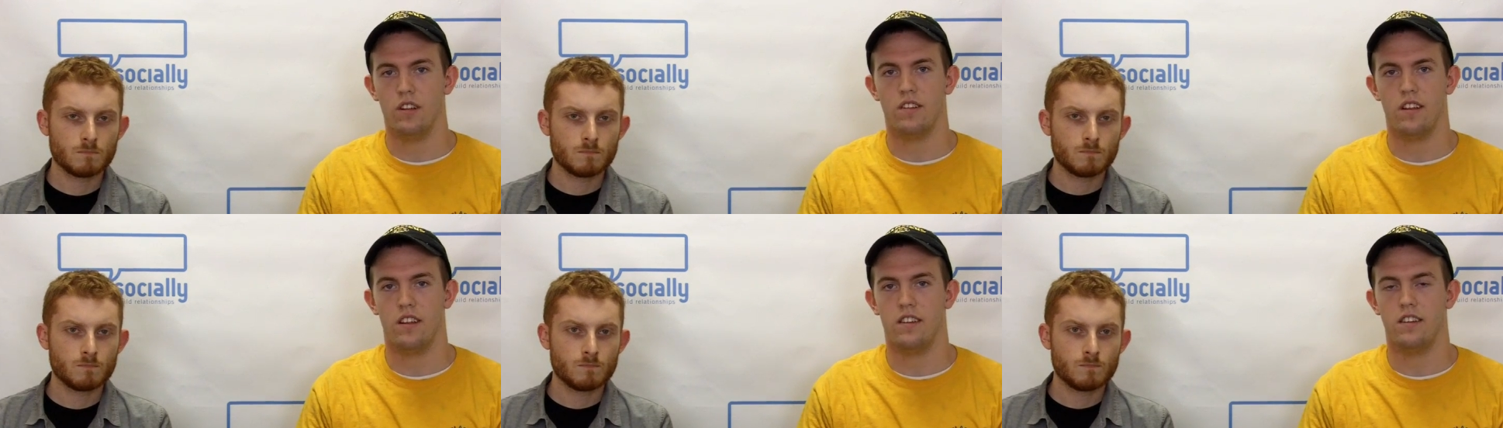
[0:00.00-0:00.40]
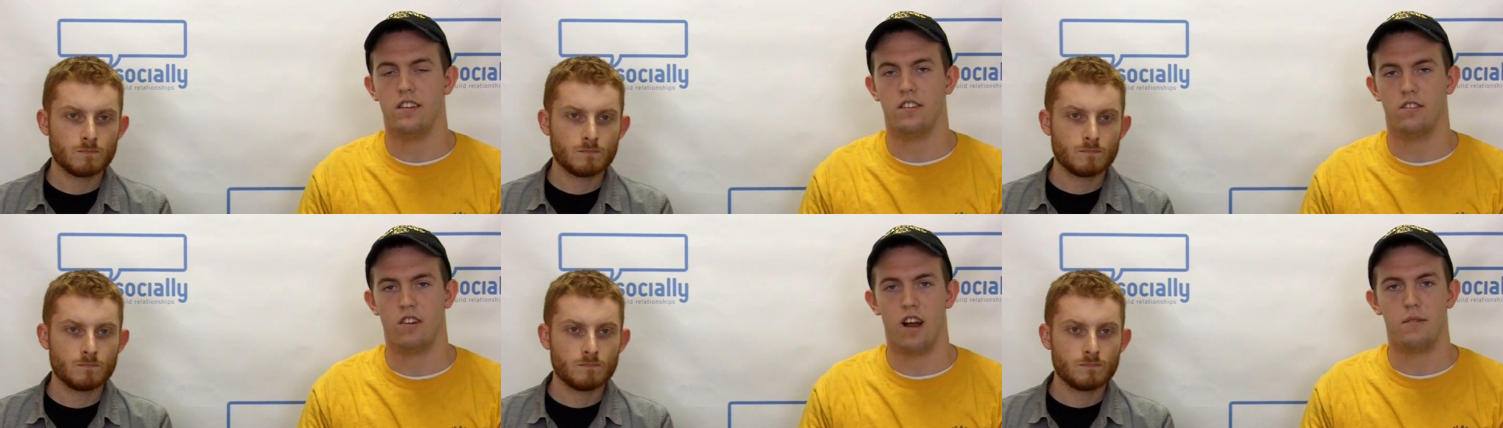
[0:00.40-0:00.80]
Speaker 1: It's, it
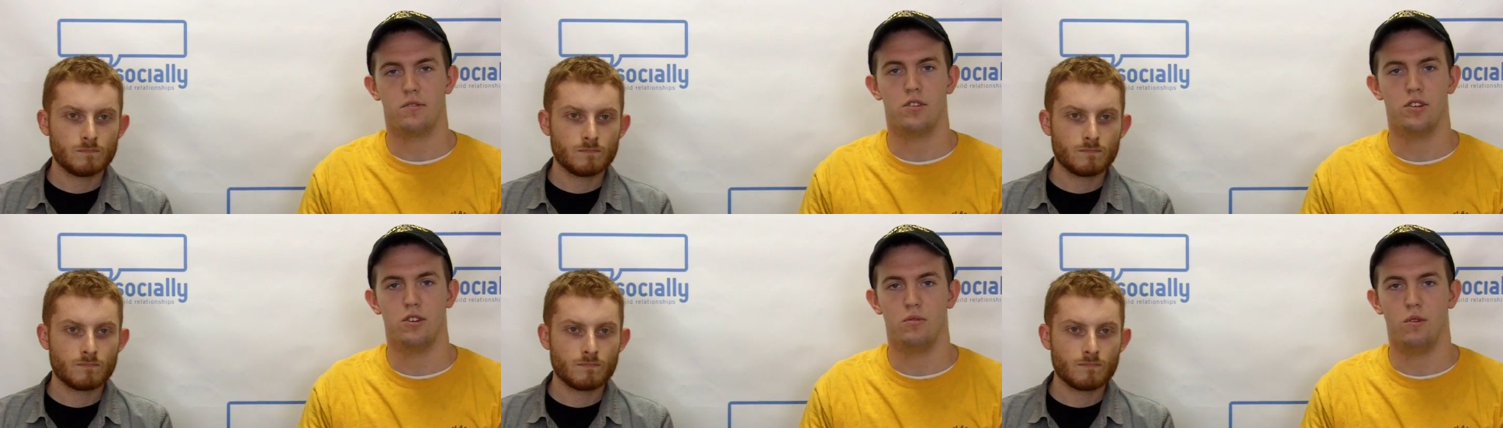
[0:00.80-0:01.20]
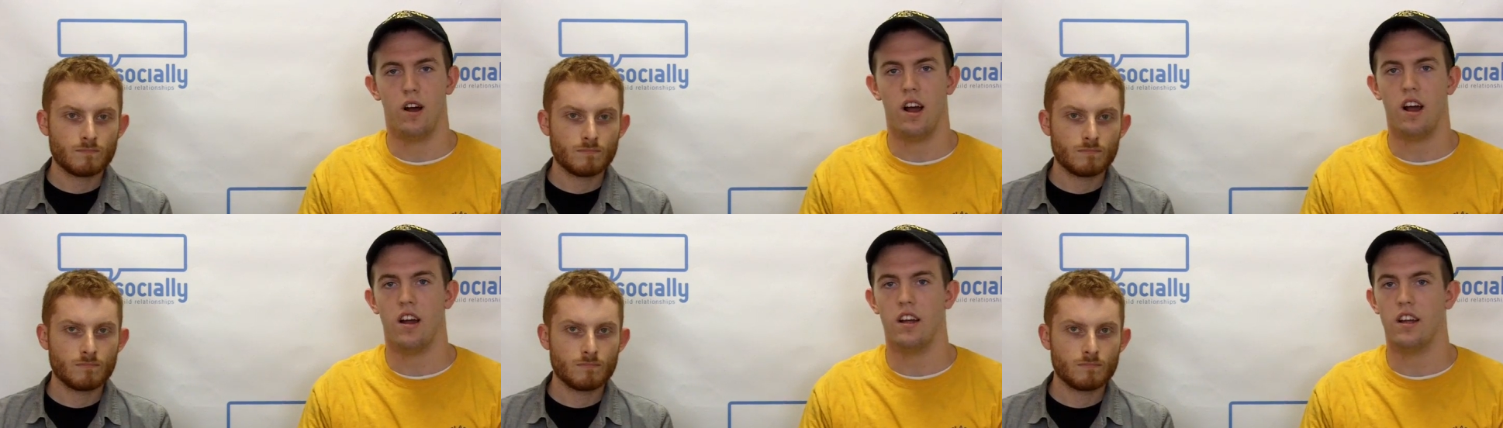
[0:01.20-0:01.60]
describes who you
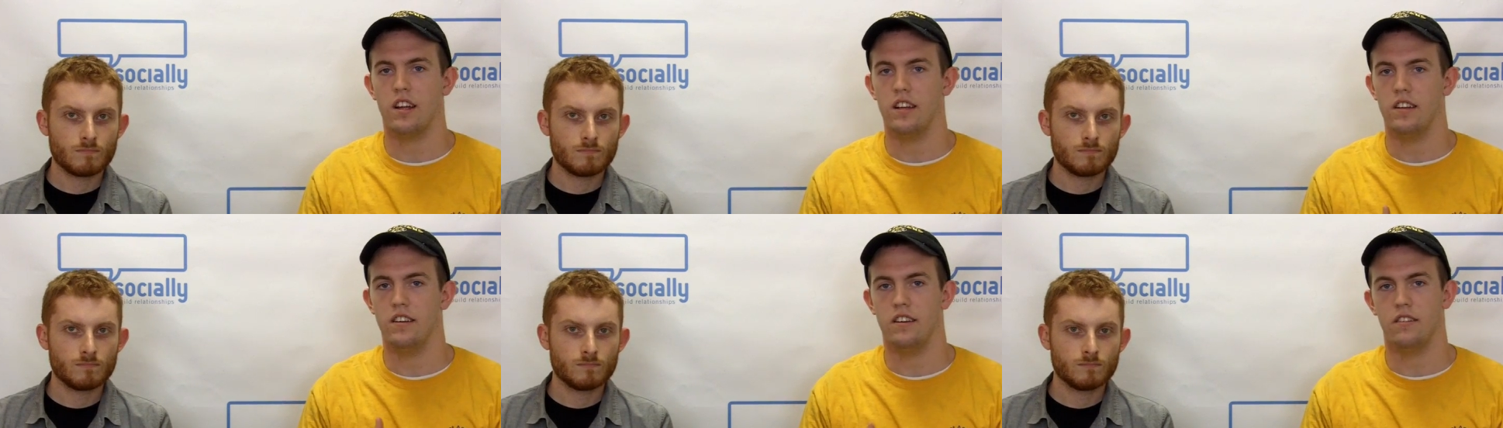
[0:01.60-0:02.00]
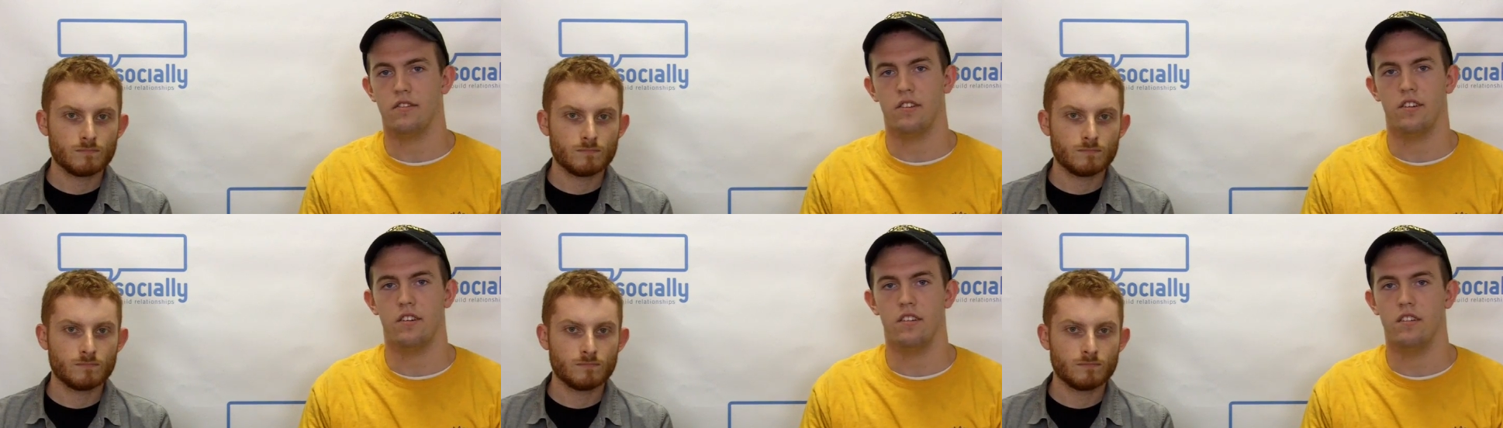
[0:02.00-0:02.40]
are in
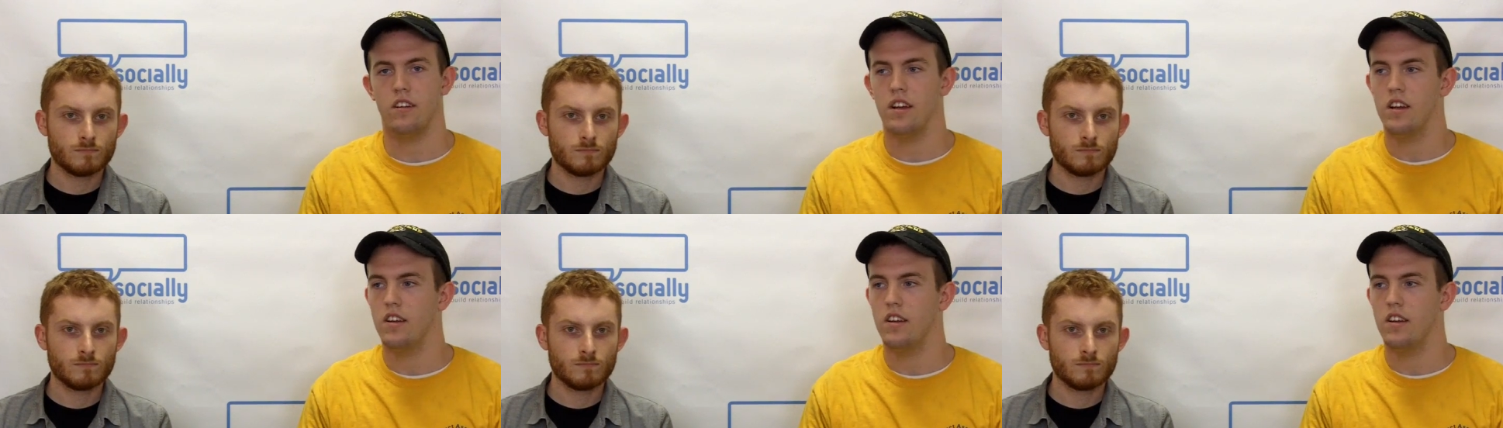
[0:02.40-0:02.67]
different